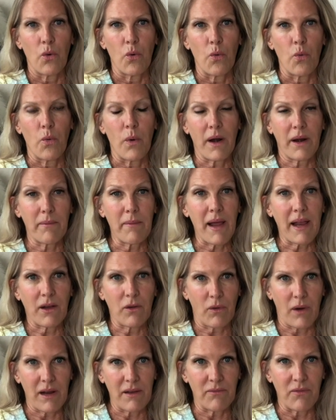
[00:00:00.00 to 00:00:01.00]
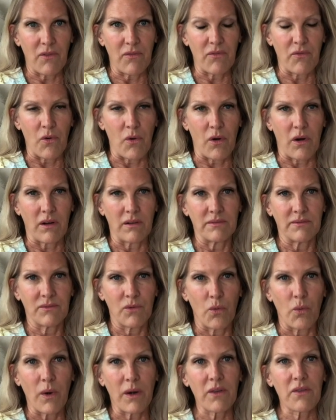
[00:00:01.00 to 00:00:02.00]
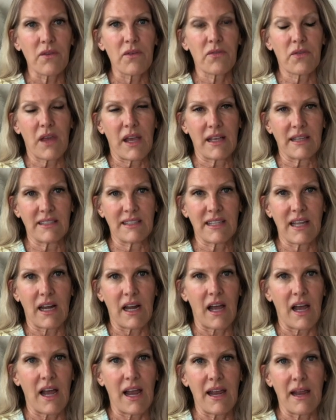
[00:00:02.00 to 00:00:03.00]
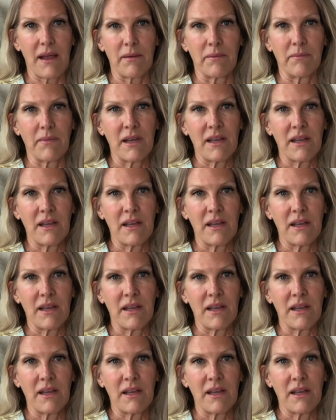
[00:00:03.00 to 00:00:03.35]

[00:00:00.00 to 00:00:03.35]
what am I grateful for? What are the things that I am